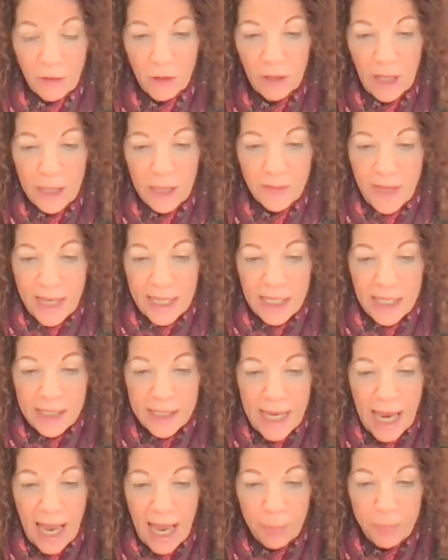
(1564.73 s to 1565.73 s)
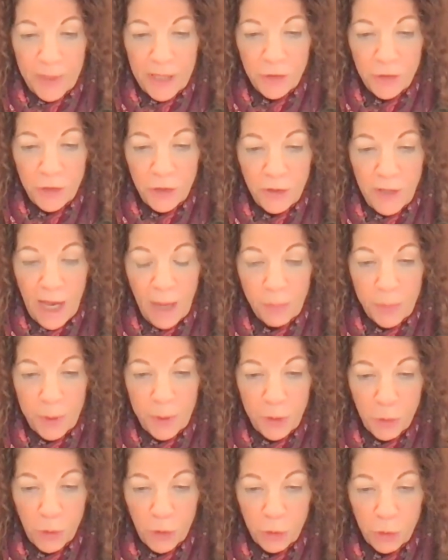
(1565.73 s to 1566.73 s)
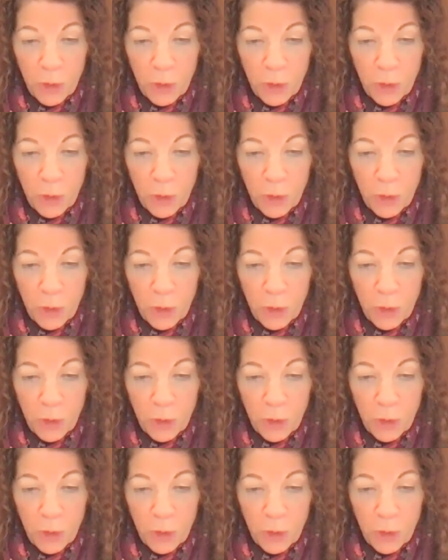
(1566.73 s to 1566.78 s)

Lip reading: They can tap into that pure